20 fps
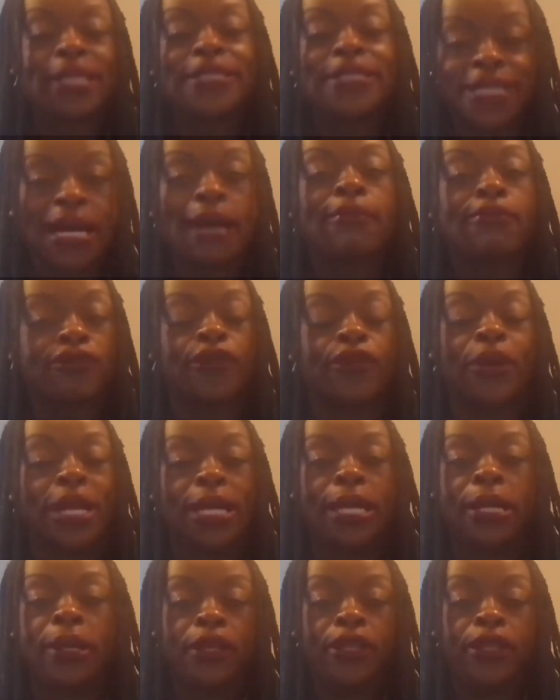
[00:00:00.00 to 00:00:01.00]
make time
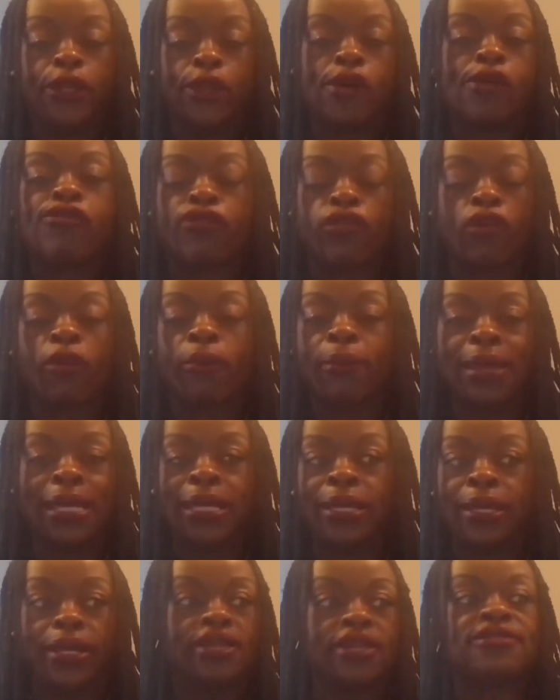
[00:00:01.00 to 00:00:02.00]
for it. For me,
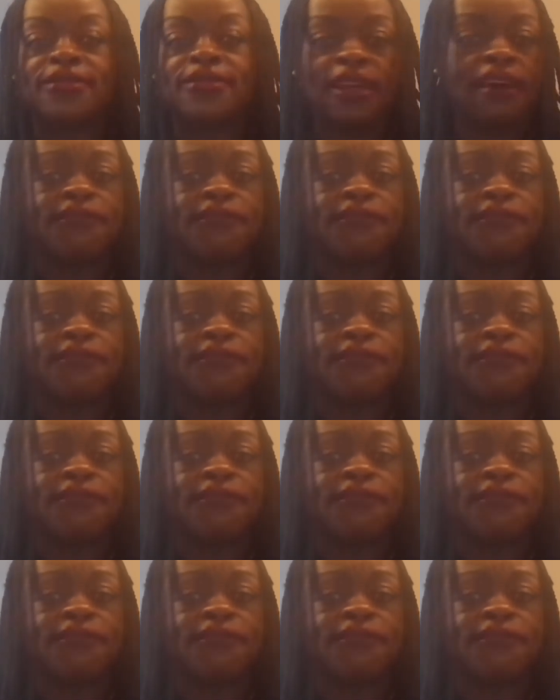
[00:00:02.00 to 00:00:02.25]
it's